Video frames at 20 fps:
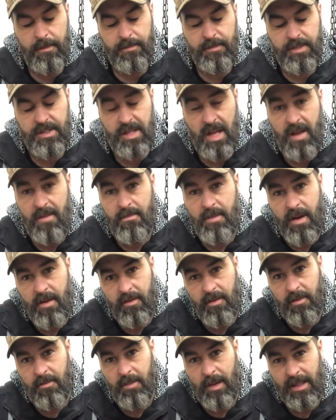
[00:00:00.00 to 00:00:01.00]
same
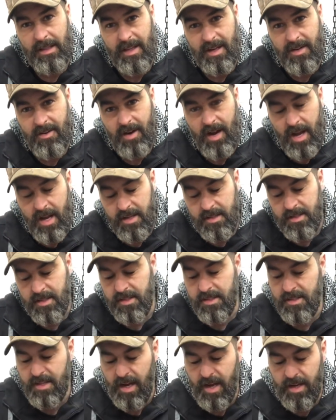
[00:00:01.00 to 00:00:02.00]
bevel, but the grinds
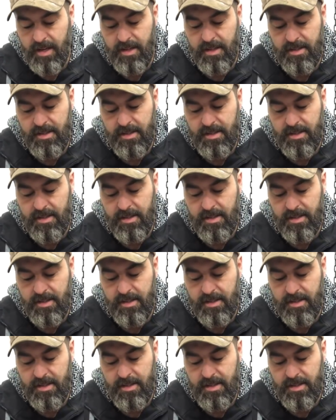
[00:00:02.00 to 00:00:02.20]
inside,